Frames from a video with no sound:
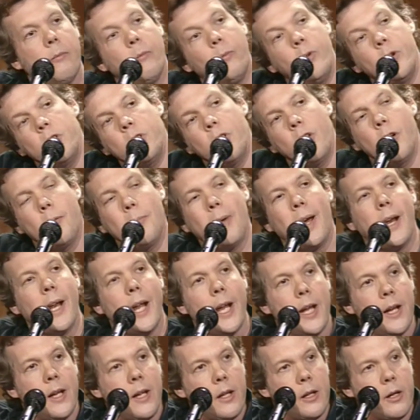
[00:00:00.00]
We're talking about
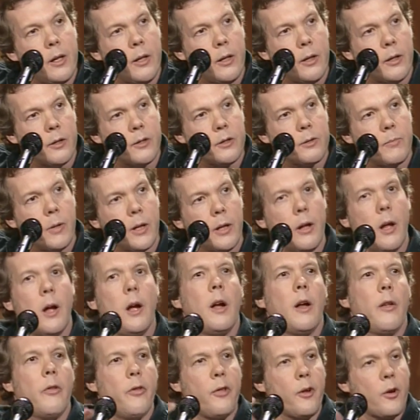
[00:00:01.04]
80 years, but
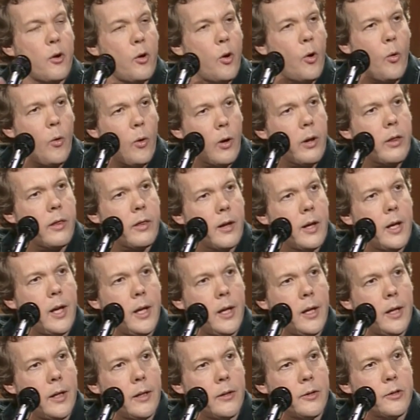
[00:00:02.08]
the core
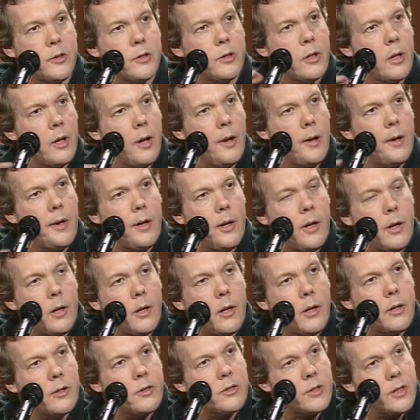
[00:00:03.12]
things
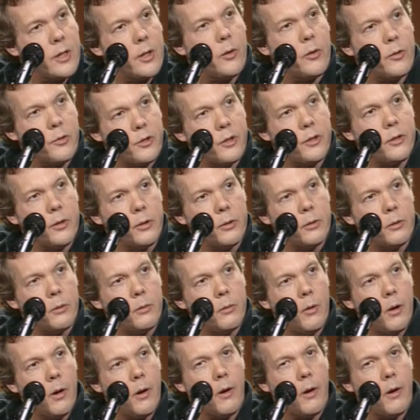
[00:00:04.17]
still do.